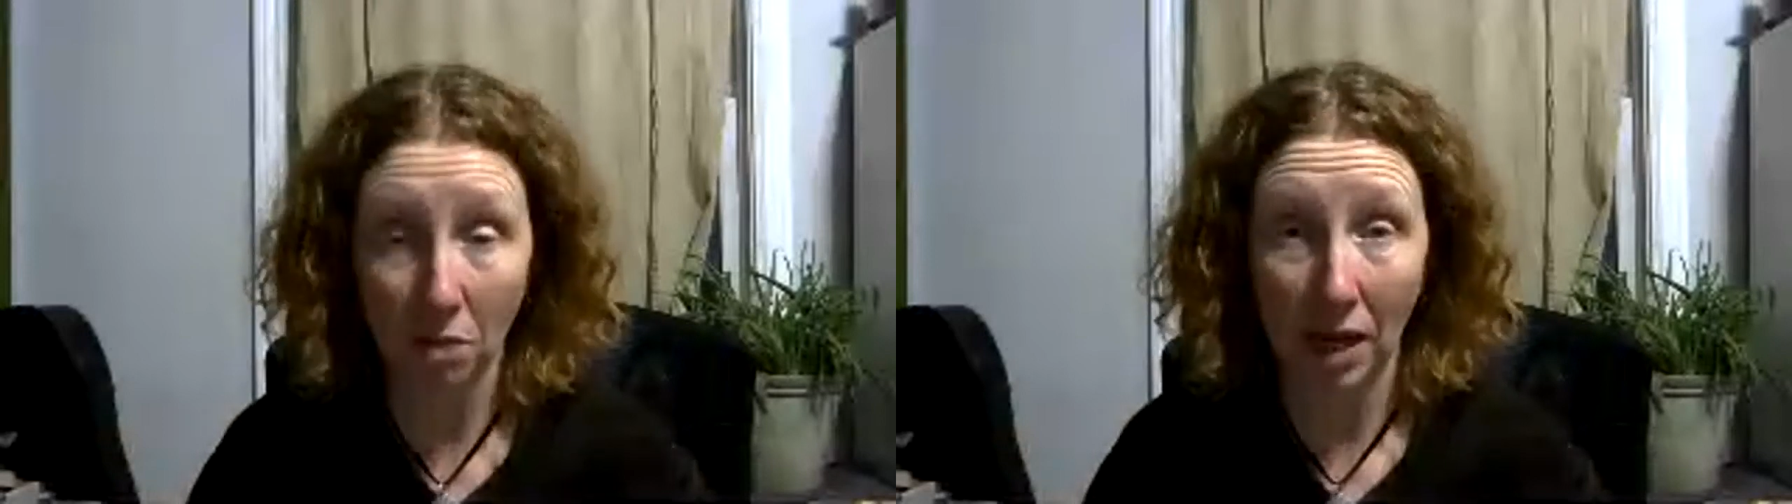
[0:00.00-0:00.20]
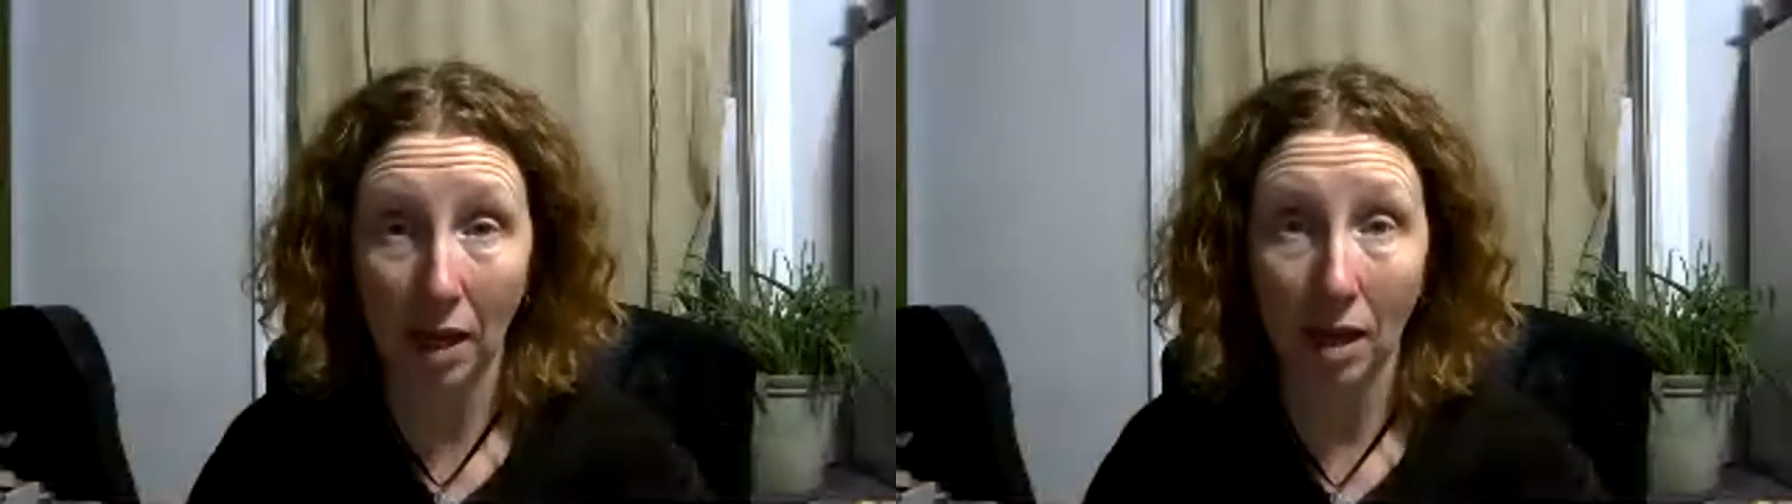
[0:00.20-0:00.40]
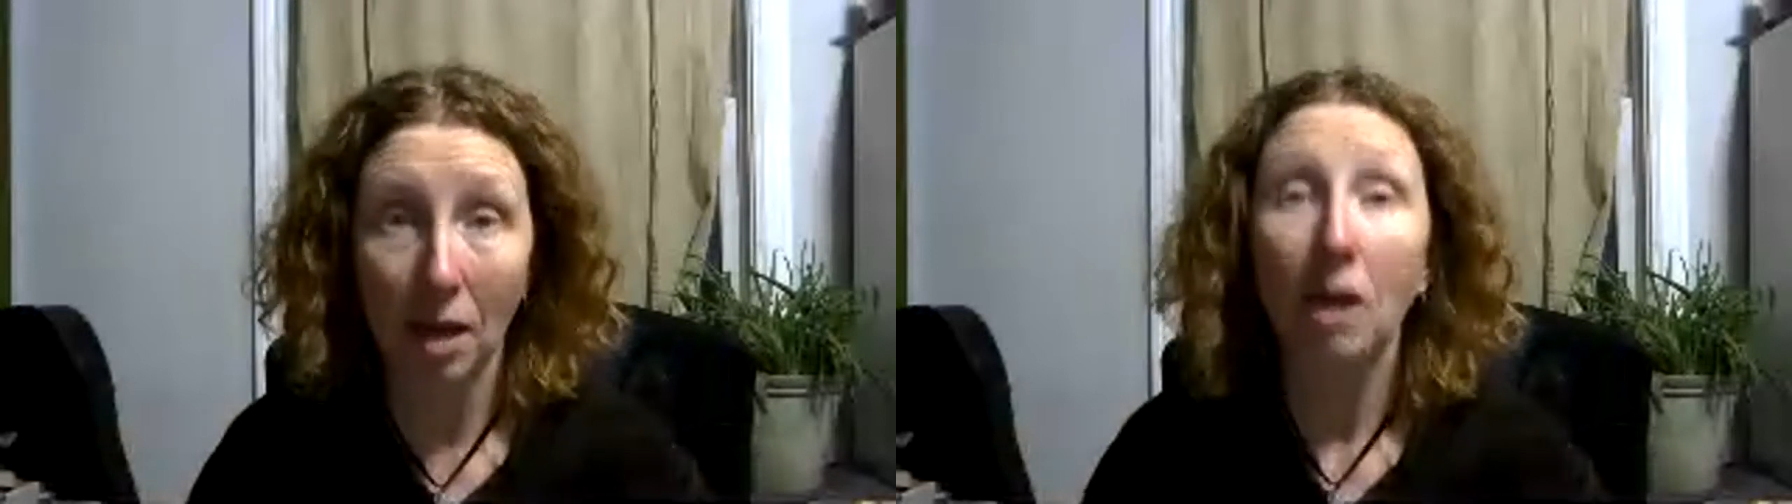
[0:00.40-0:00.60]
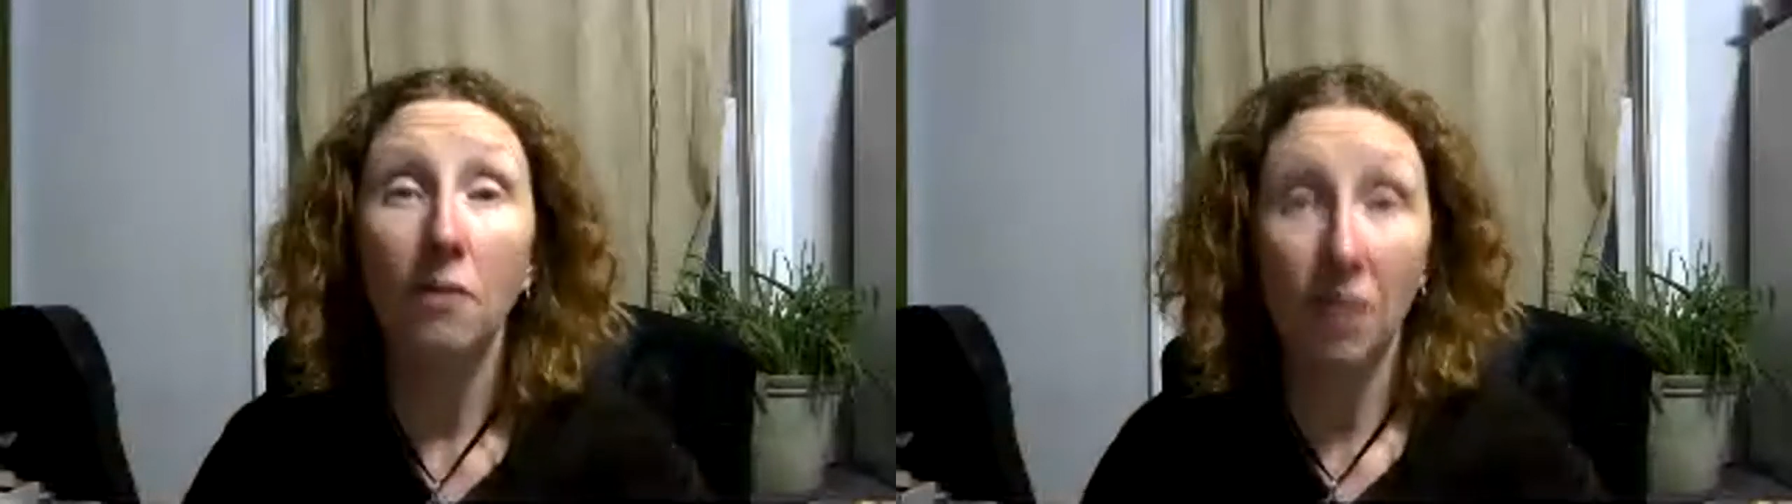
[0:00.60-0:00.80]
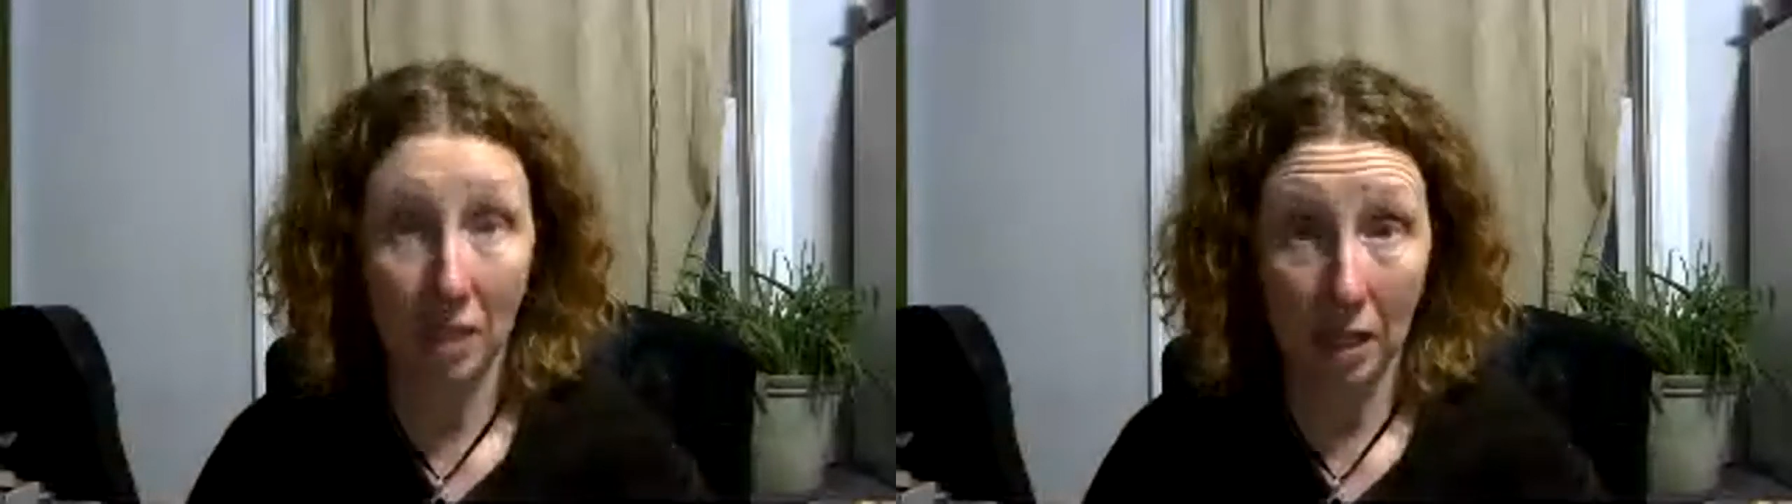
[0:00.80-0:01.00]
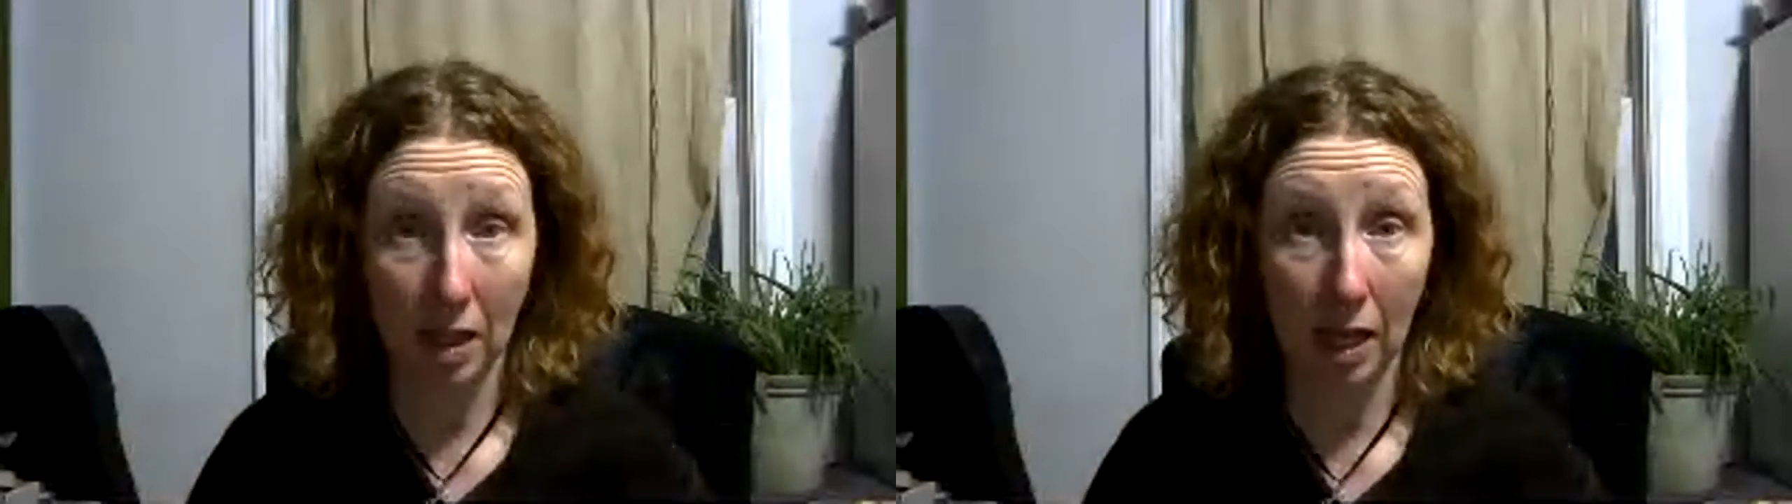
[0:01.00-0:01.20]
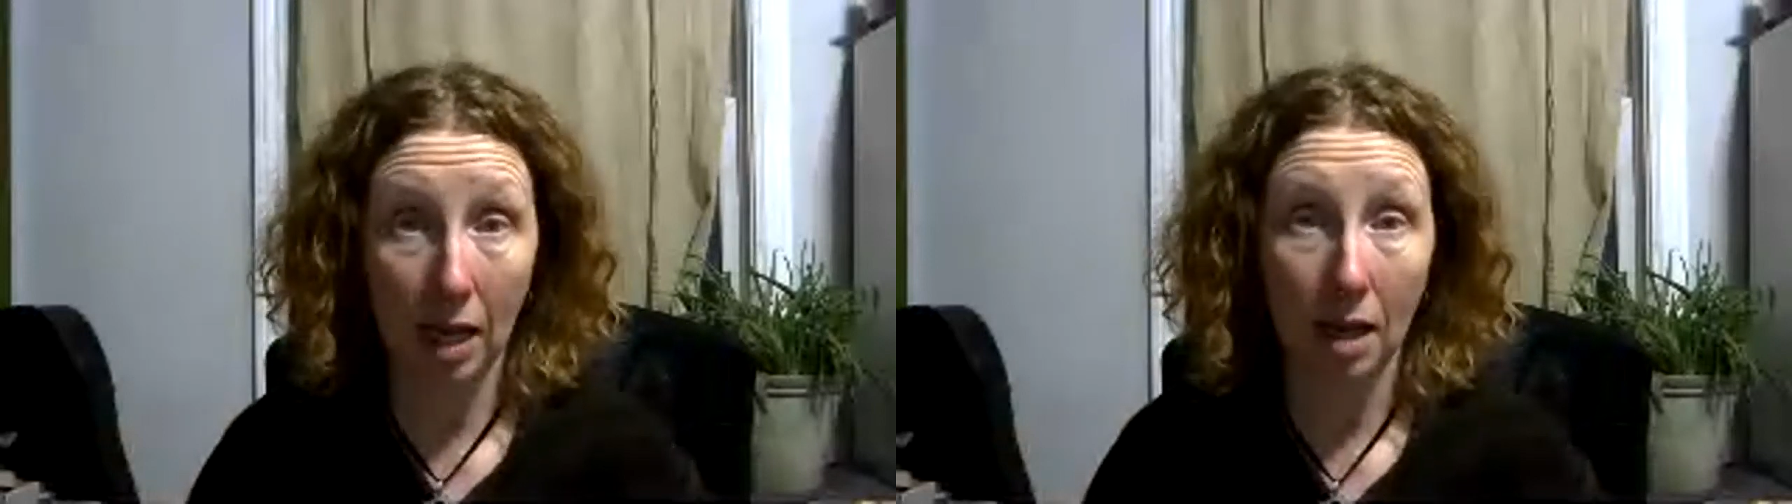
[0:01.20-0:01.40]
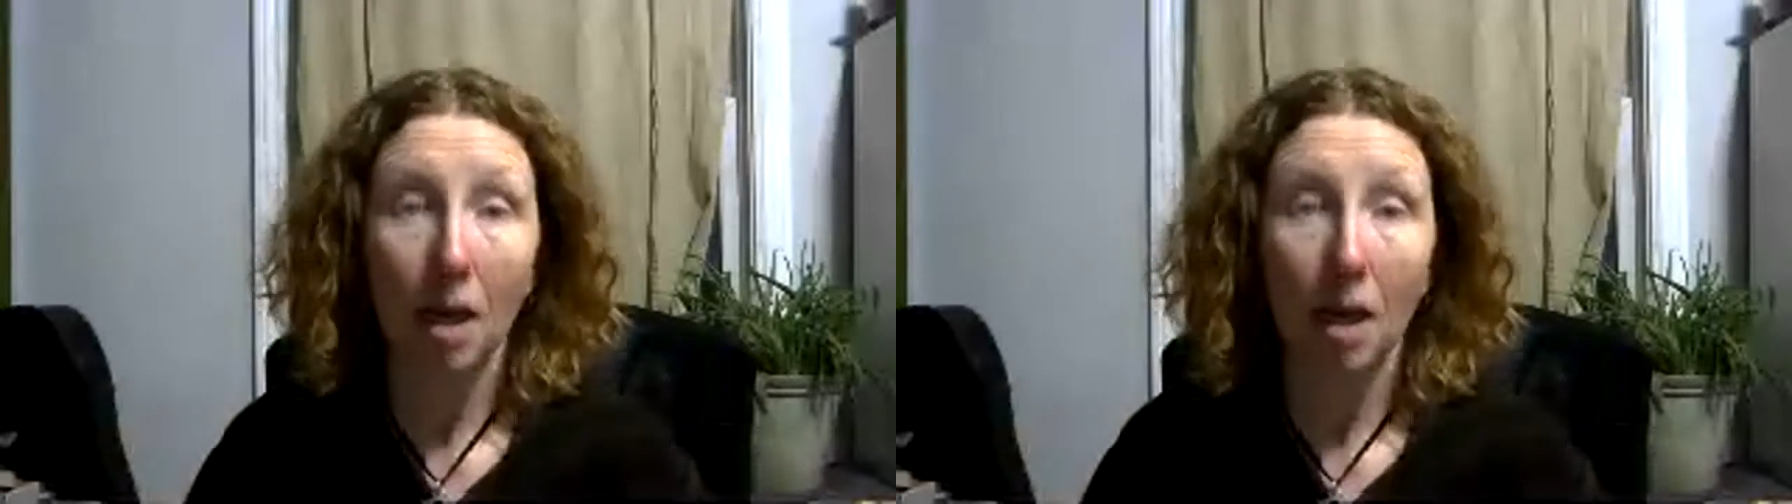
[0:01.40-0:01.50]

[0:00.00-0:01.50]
me physically?